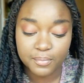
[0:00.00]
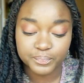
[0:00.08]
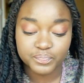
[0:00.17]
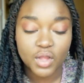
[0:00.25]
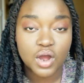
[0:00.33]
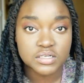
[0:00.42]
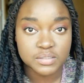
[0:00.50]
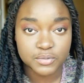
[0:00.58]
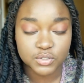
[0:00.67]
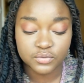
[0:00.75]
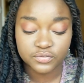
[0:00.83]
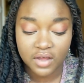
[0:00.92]

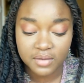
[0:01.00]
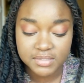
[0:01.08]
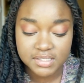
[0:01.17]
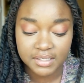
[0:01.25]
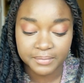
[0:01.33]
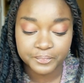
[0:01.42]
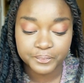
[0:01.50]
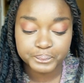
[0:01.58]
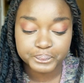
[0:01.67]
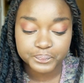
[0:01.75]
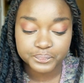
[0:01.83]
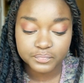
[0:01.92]
hospital pharmacy.
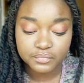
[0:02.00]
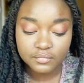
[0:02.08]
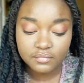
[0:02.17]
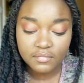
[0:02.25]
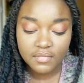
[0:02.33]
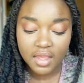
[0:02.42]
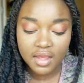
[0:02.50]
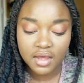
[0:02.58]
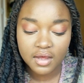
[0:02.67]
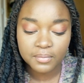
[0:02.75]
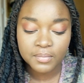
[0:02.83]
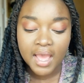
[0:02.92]

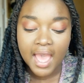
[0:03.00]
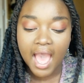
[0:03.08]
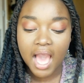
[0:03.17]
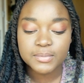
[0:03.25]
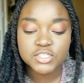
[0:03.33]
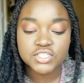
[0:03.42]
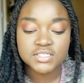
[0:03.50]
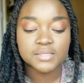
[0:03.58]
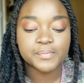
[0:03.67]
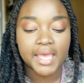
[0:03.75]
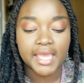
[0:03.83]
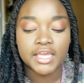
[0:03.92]
How much is the
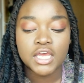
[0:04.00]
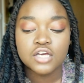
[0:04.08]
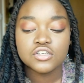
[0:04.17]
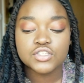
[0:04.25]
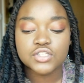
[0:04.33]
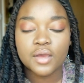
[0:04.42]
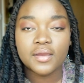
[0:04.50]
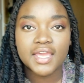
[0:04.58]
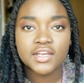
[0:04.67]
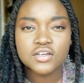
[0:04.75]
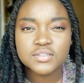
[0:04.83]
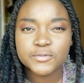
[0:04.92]
pay? So in
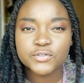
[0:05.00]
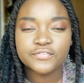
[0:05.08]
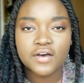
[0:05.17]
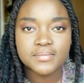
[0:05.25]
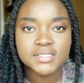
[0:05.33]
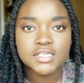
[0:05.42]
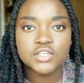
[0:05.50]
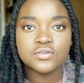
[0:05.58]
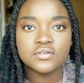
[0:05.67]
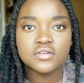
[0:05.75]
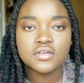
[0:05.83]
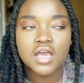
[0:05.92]
hospital
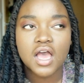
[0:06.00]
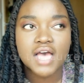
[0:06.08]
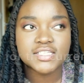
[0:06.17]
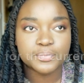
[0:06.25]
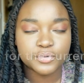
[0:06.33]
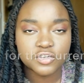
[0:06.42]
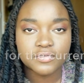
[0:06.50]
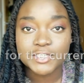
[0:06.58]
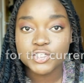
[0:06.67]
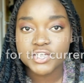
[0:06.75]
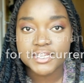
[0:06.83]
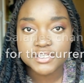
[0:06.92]
pharmacy, as a pre-reg,
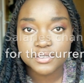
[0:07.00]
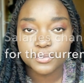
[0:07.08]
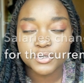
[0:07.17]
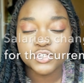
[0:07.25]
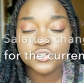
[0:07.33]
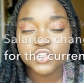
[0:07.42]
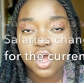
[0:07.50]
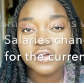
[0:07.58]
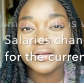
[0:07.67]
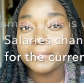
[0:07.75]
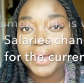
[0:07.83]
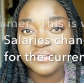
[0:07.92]
you start on a
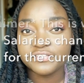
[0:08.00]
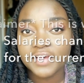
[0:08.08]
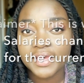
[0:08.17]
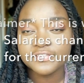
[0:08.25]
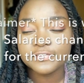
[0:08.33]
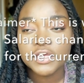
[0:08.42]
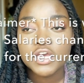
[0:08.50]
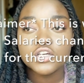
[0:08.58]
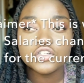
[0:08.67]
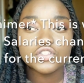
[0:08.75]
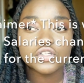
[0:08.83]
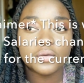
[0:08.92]
band 5.
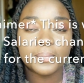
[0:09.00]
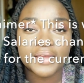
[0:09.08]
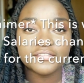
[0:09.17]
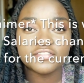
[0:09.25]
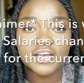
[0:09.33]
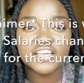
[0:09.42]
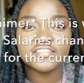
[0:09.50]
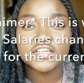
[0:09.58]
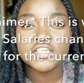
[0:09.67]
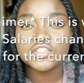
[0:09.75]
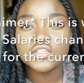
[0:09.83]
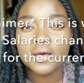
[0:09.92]
So band 5
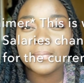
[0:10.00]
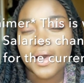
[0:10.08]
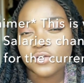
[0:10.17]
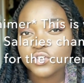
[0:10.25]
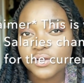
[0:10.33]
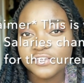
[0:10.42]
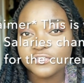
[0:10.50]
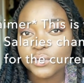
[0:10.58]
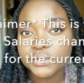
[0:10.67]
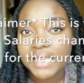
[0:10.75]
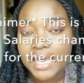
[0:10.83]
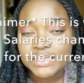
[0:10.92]
is about
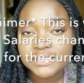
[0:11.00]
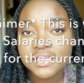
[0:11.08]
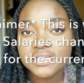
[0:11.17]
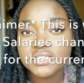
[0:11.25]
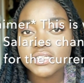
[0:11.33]
24,000